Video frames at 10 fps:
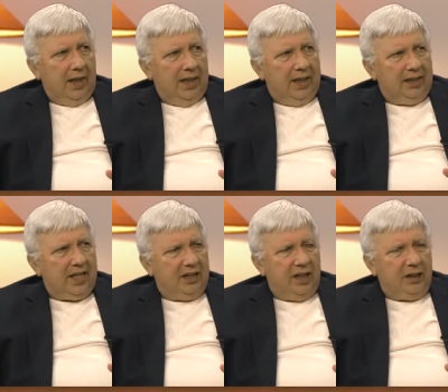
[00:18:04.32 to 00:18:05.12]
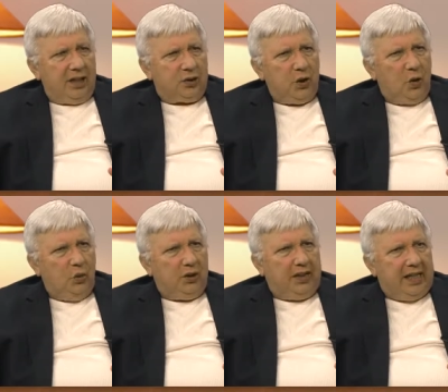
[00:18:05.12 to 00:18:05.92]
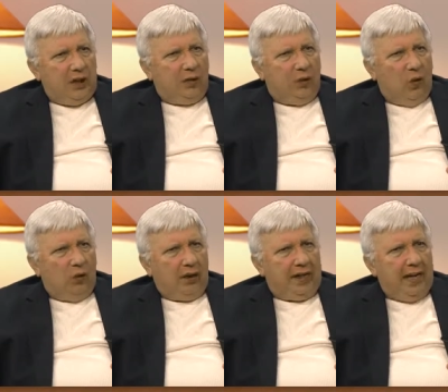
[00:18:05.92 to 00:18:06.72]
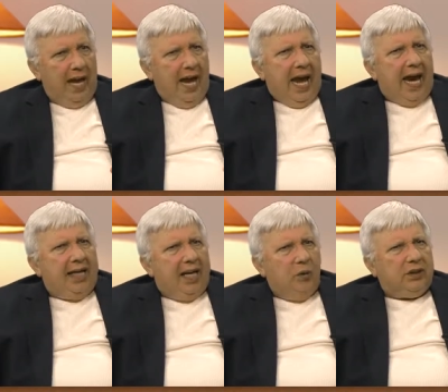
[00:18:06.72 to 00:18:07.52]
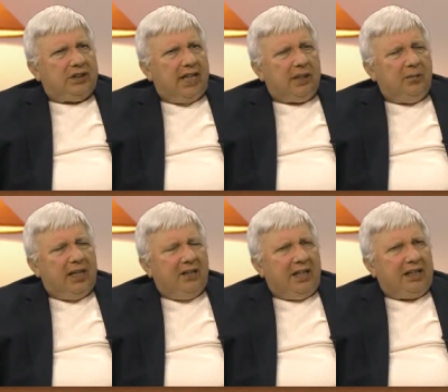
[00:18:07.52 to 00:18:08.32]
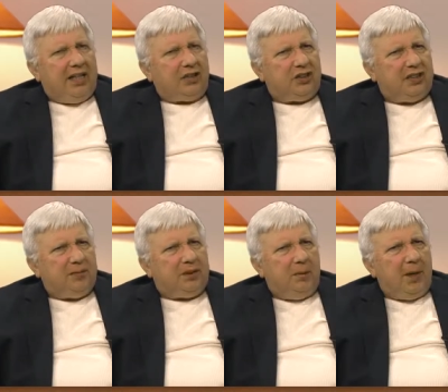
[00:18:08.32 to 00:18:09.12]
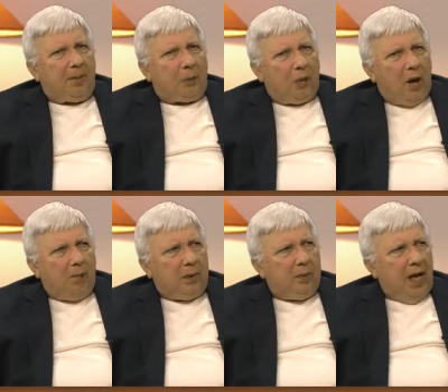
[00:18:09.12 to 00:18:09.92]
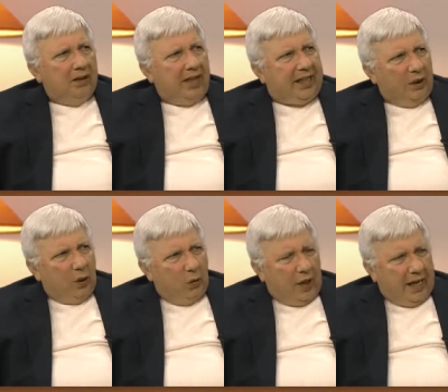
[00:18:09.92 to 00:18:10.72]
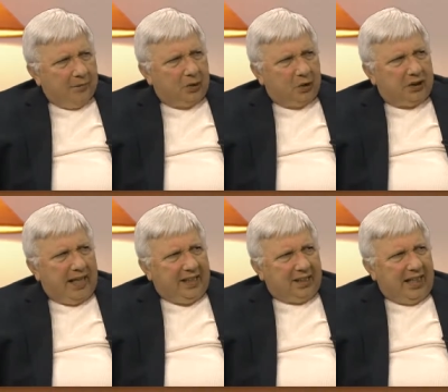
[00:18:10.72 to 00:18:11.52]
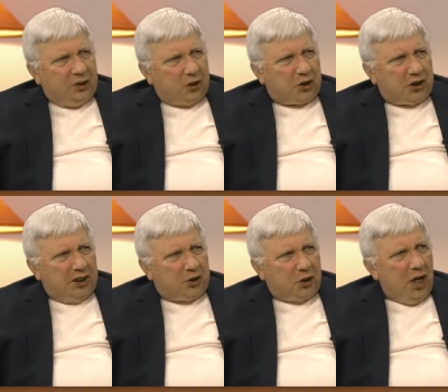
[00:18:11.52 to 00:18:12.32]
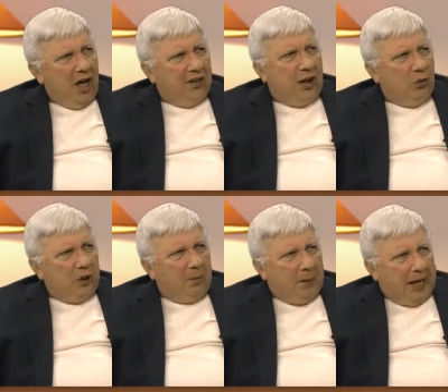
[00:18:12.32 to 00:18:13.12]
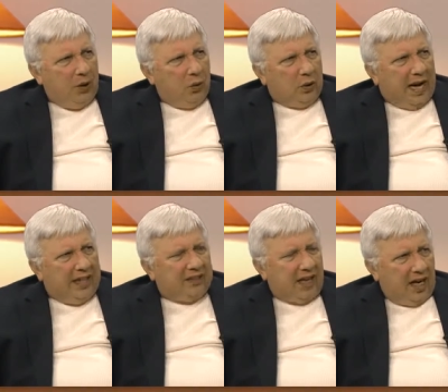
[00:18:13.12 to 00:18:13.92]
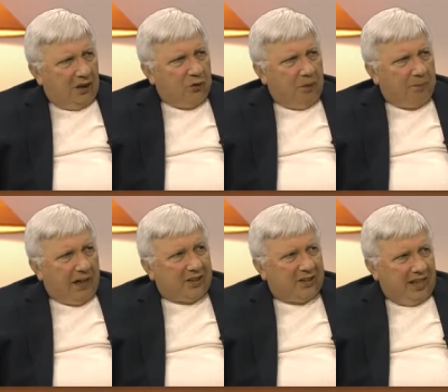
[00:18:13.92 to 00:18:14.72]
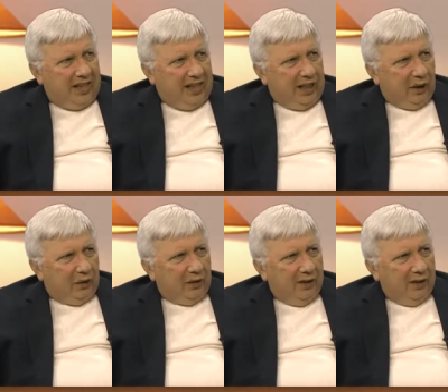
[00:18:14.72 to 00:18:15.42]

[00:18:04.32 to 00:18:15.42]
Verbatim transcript: Right. He said that there's no need for it, and he was telling me that there seems to be a problem. Like in the New Hampshire State Legislature, they only pay you guys a hundred bucks a year,